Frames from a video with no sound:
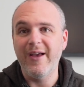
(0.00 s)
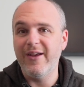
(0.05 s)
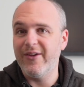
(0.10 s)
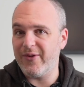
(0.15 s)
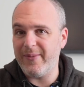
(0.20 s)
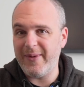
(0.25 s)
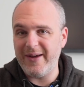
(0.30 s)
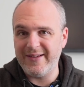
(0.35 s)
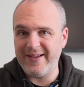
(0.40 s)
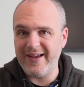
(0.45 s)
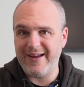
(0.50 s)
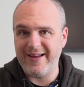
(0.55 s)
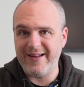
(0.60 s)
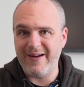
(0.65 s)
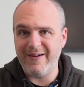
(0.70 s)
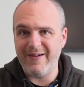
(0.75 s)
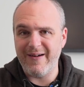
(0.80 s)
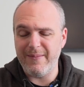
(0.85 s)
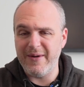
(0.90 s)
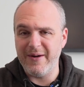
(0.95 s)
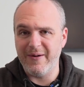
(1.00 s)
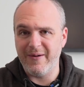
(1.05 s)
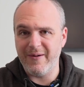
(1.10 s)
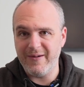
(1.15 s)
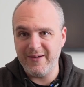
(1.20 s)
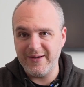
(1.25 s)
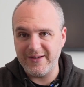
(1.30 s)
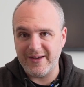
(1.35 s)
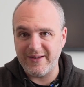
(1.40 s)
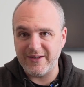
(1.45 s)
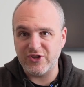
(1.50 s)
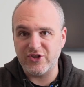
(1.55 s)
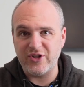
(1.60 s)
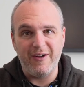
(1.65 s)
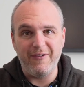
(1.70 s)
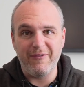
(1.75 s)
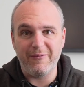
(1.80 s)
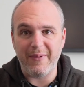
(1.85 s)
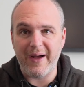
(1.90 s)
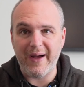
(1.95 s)
So my secondary mirror is on the
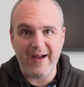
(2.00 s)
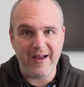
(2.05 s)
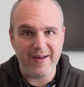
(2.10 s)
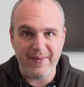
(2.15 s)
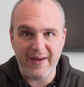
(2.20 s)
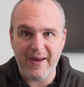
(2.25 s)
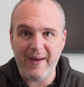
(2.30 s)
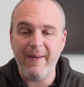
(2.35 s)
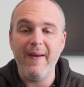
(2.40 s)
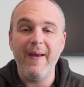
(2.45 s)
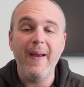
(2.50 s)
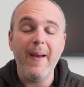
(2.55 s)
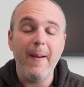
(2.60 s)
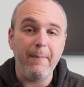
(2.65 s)
shelf behind me,